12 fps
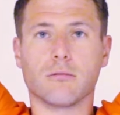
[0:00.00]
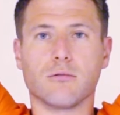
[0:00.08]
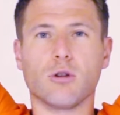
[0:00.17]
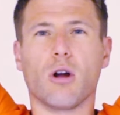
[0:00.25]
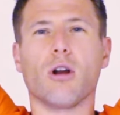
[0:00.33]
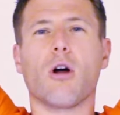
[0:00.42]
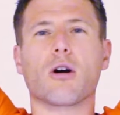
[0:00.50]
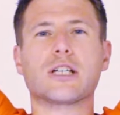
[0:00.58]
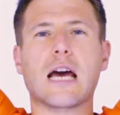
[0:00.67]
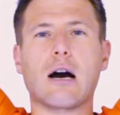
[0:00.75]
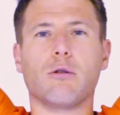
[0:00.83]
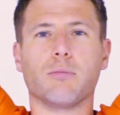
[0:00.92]
not locked
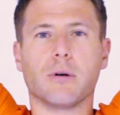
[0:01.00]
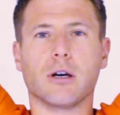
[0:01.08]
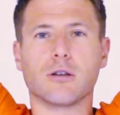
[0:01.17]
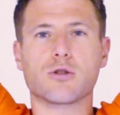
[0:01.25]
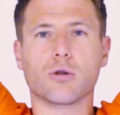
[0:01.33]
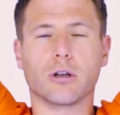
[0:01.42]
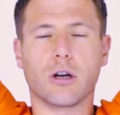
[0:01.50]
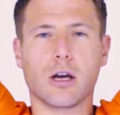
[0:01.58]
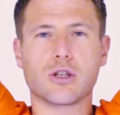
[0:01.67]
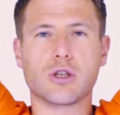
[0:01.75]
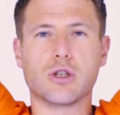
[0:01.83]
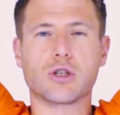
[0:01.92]
out, but sort of nice and